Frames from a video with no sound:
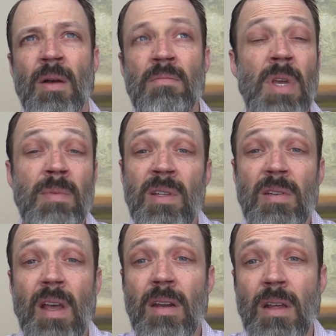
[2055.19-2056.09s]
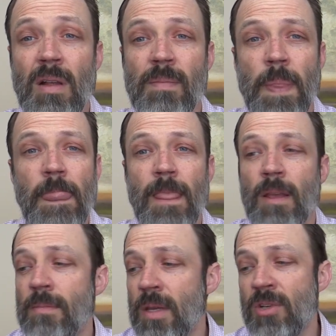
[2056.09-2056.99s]
Maybe stand up.
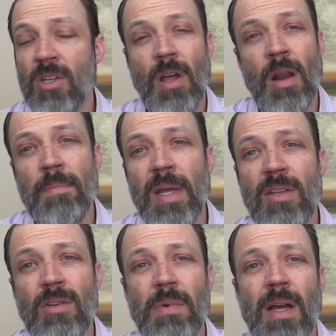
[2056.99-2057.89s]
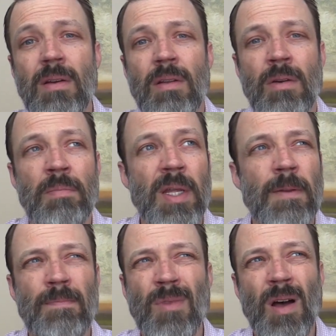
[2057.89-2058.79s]
Maybe just kind of pace around a little bit,
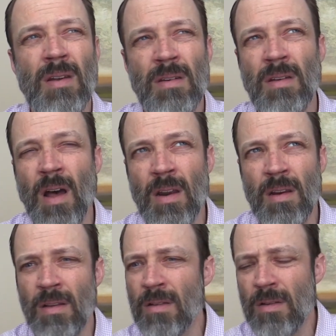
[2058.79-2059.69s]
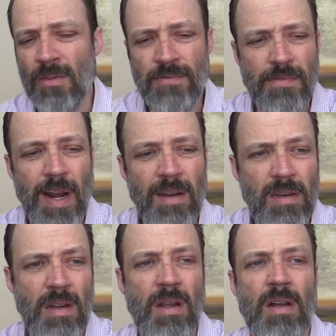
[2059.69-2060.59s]
not in a
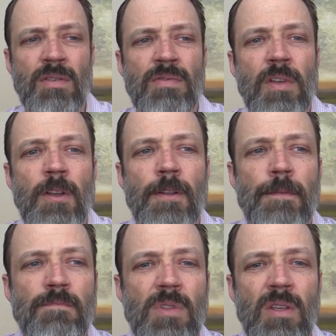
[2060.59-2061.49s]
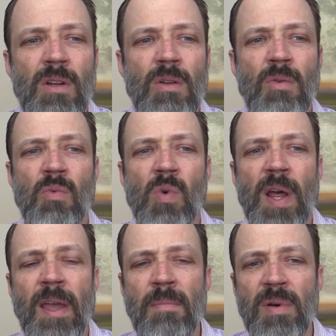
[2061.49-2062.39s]
frantic kind of
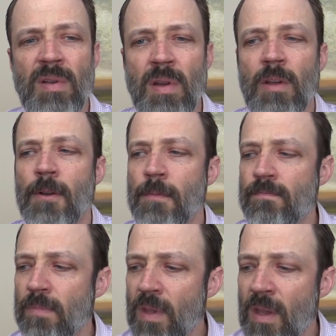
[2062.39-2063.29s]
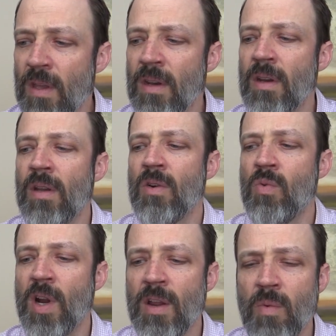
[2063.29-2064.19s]
way, but in a
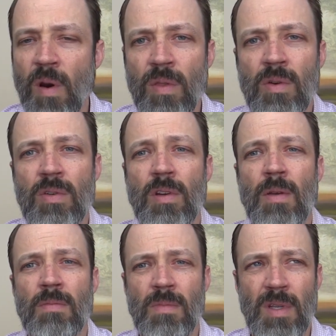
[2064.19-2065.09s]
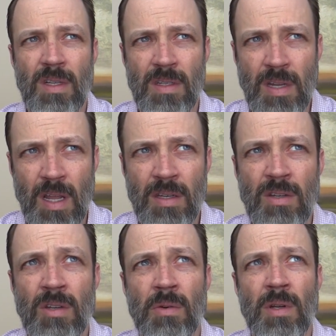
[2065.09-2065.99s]
way where there's some intent
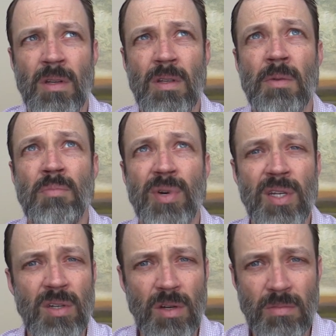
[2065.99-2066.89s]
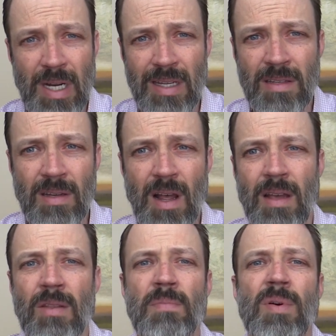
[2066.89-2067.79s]
to it. You bring to your mind's
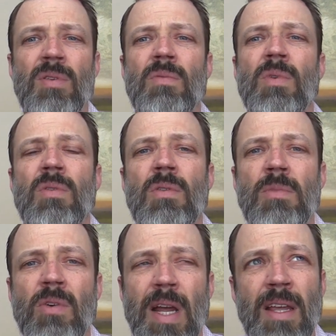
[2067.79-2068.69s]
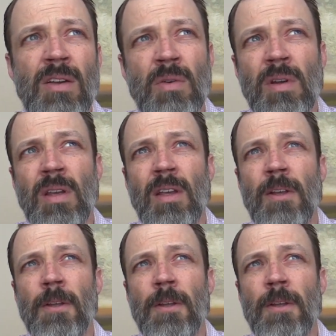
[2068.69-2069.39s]
eye the person with whom you're angry.